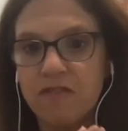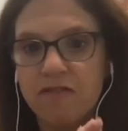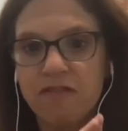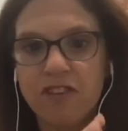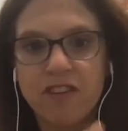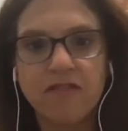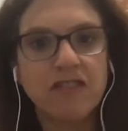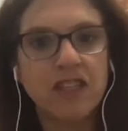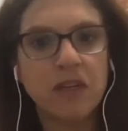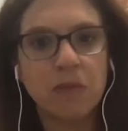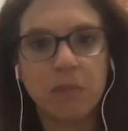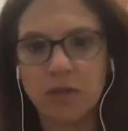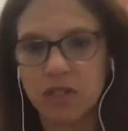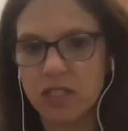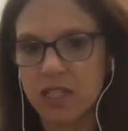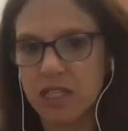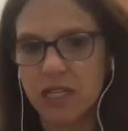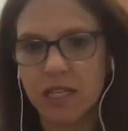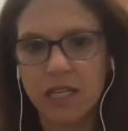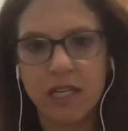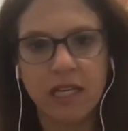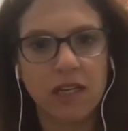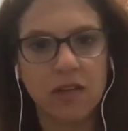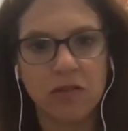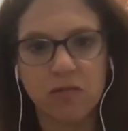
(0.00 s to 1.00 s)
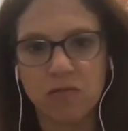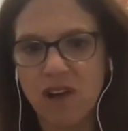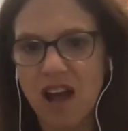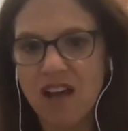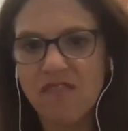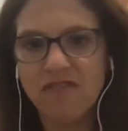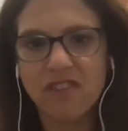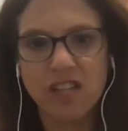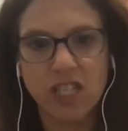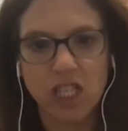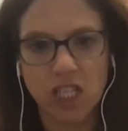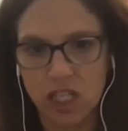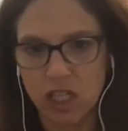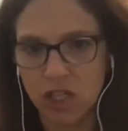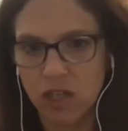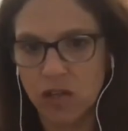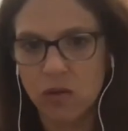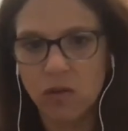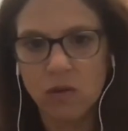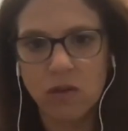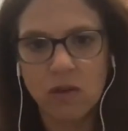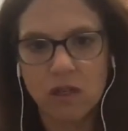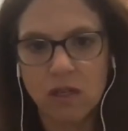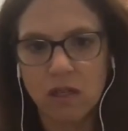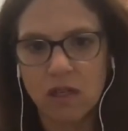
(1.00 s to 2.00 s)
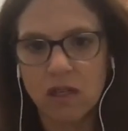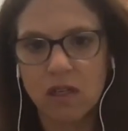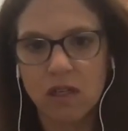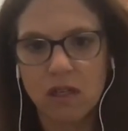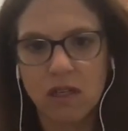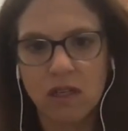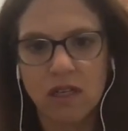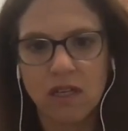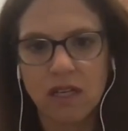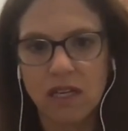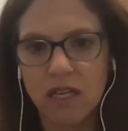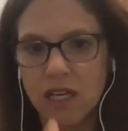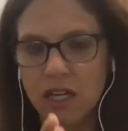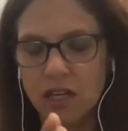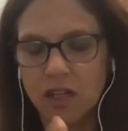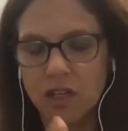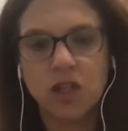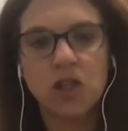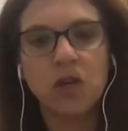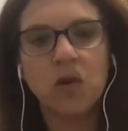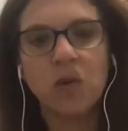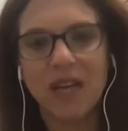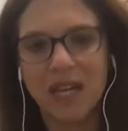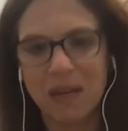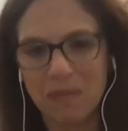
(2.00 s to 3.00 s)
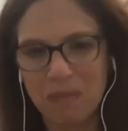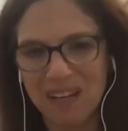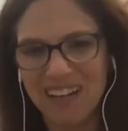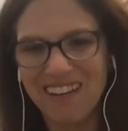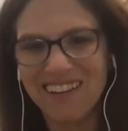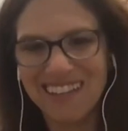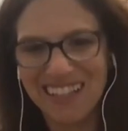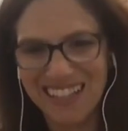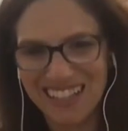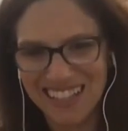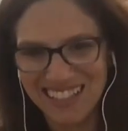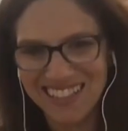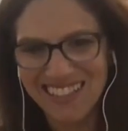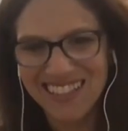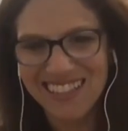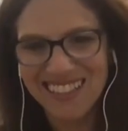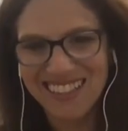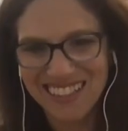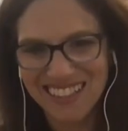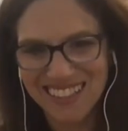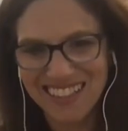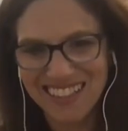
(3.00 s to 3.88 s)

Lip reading: 50% hit in revenue in a 2-week period.